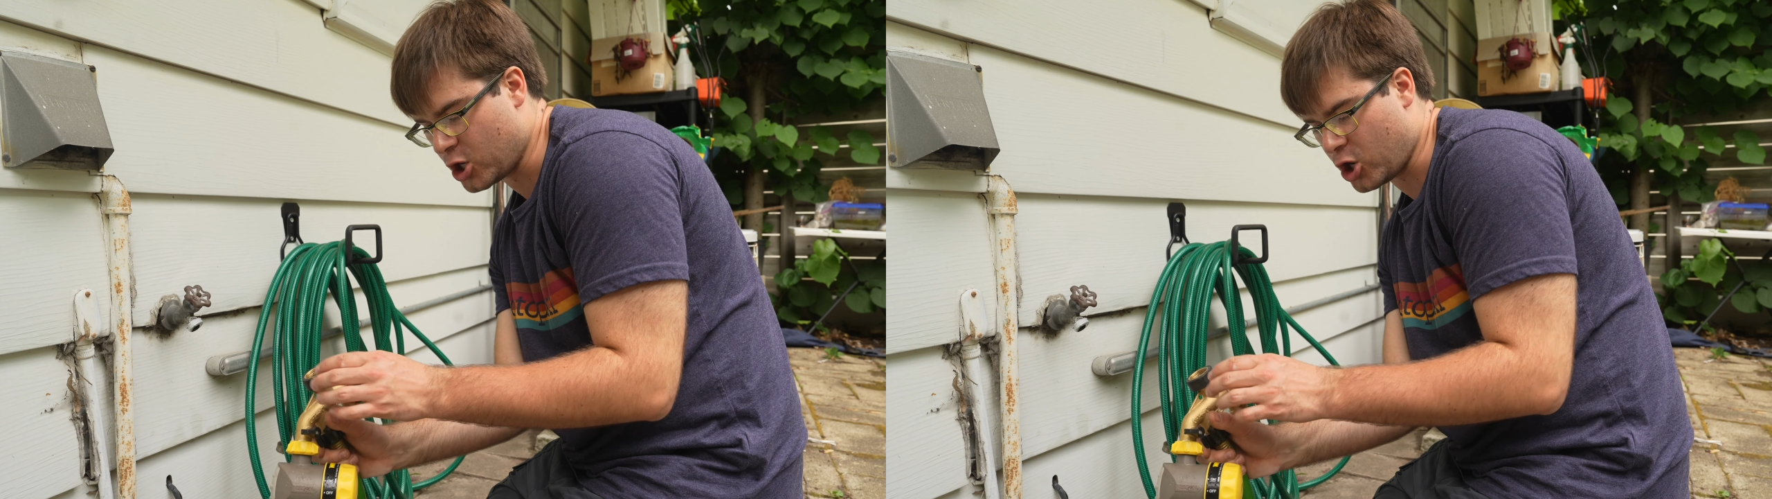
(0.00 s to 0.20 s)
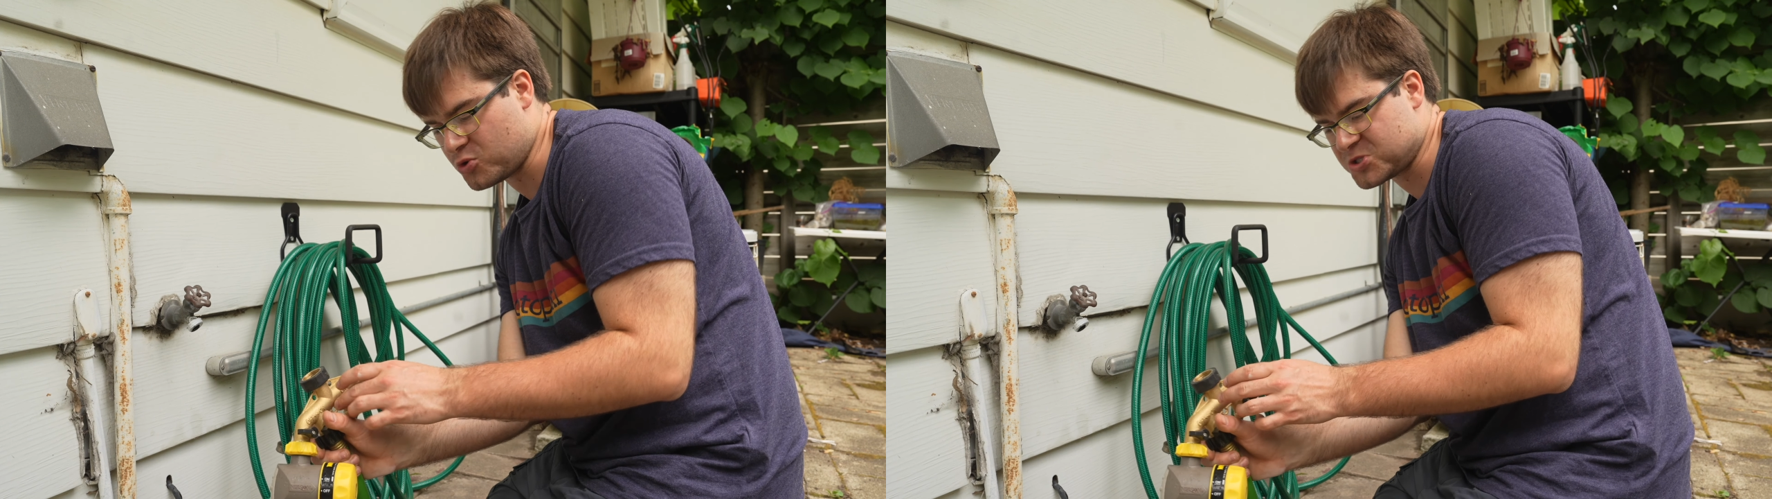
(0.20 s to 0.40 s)

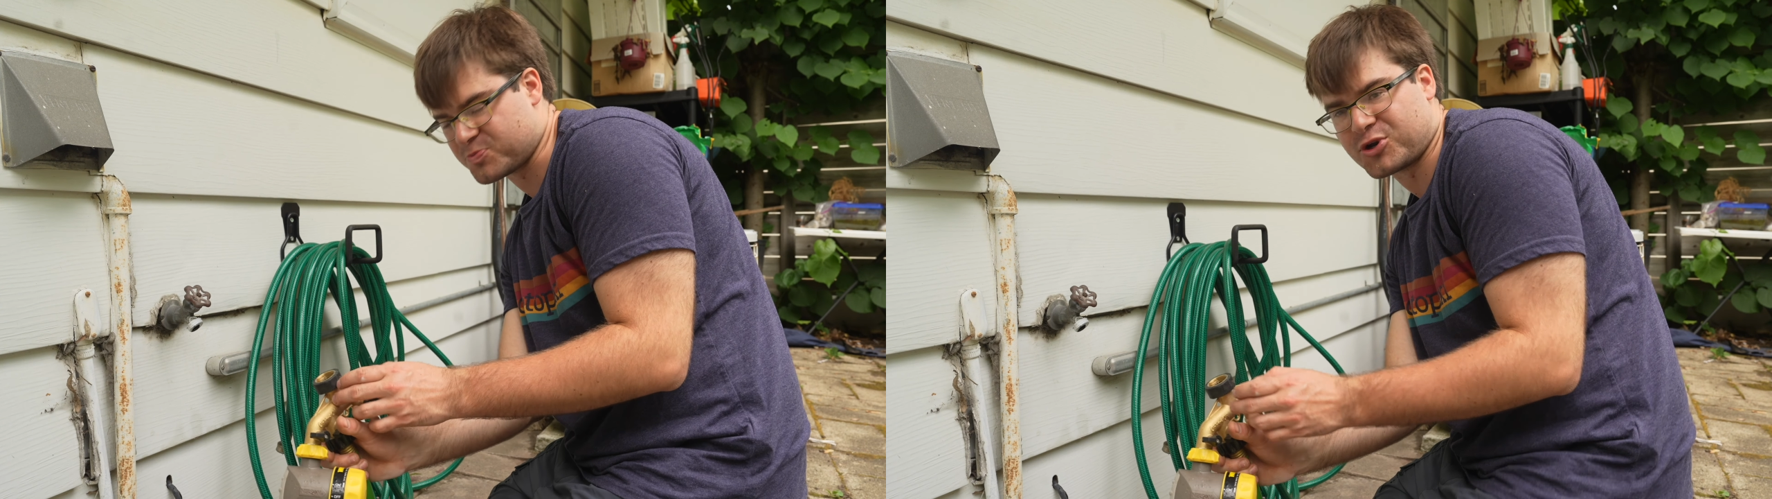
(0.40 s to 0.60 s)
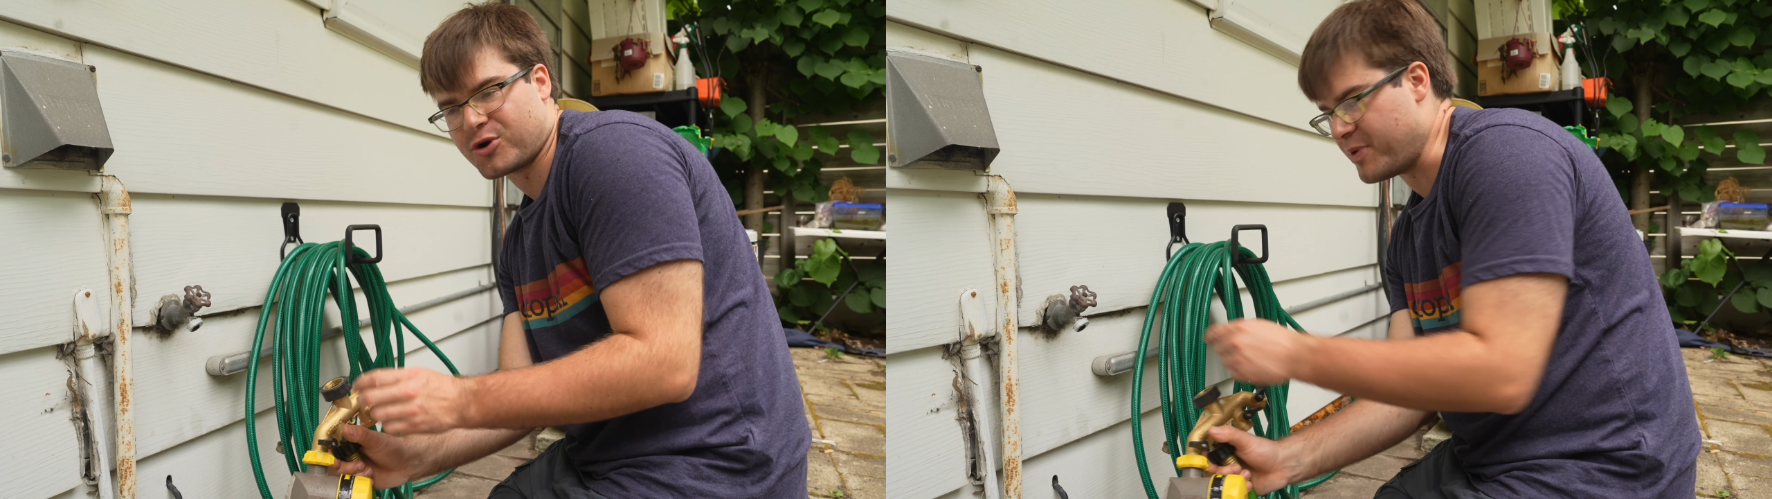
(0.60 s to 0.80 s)
hose
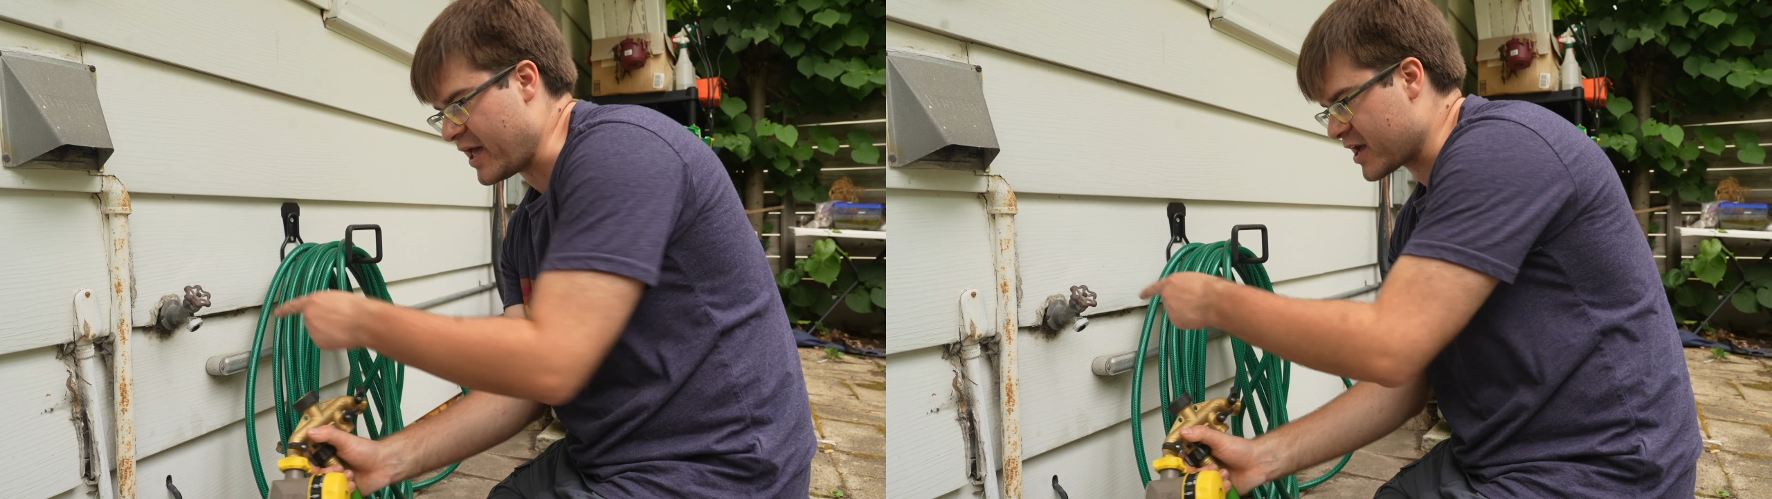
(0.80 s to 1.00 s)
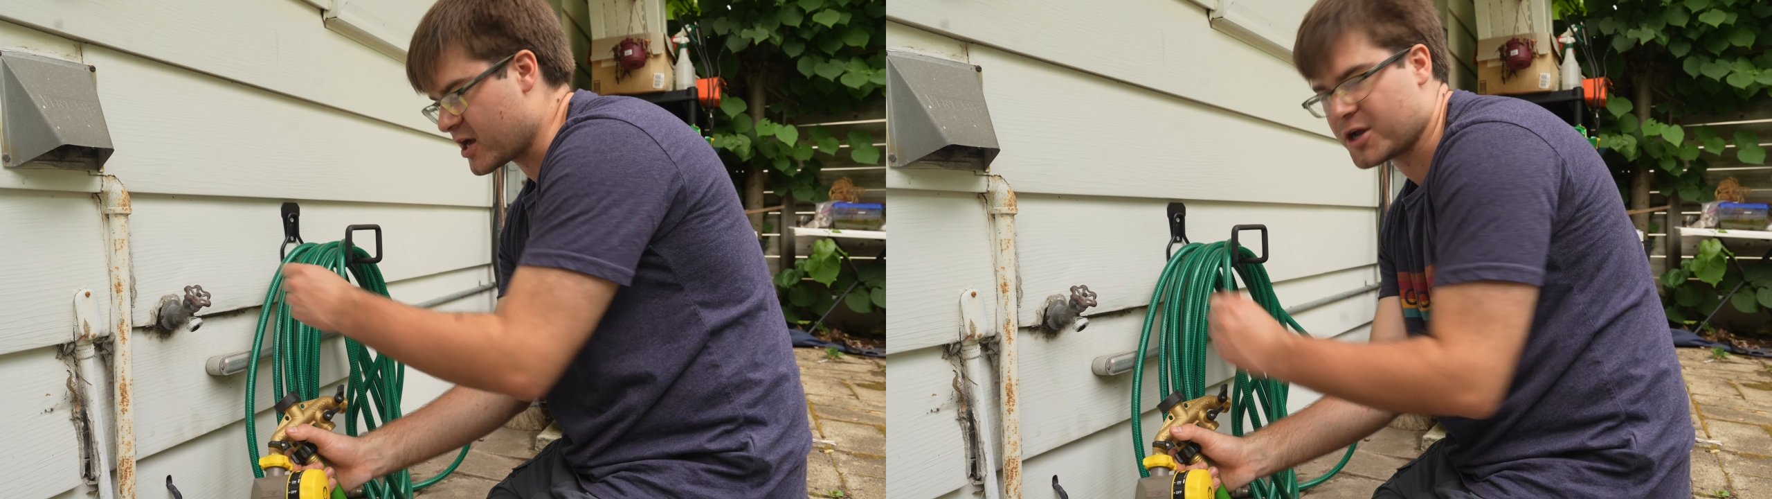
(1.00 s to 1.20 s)
splitter
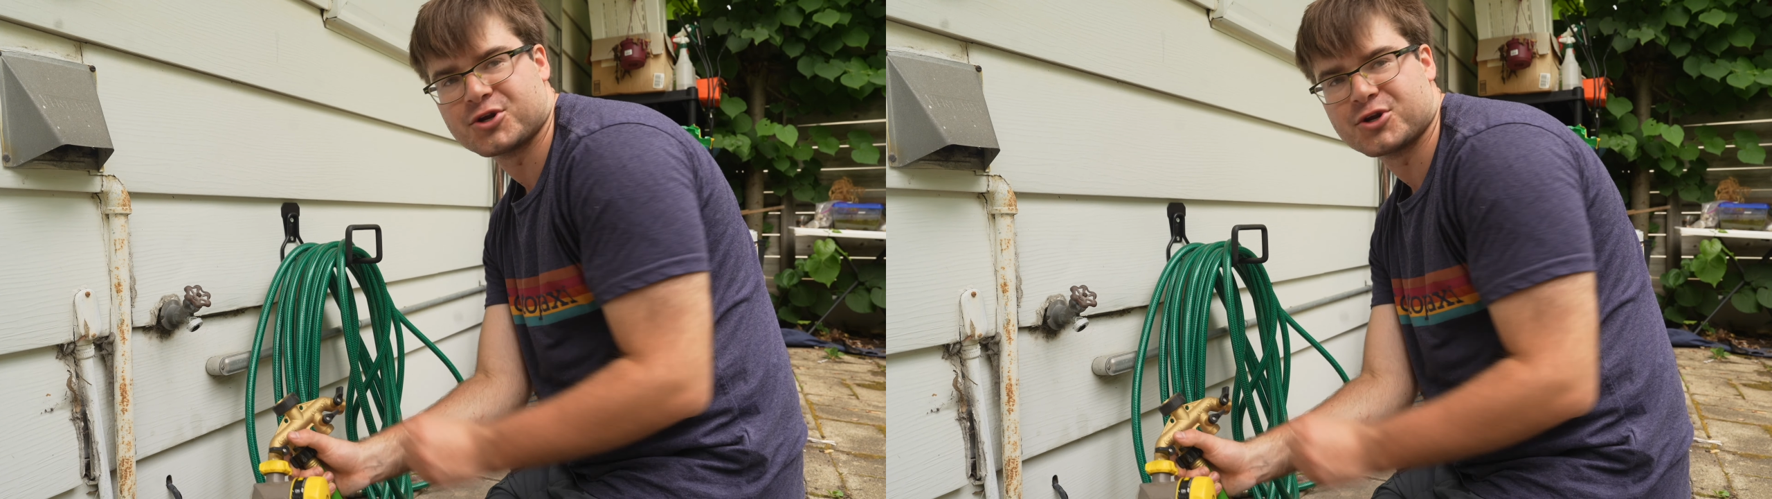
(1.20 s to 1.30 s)
back on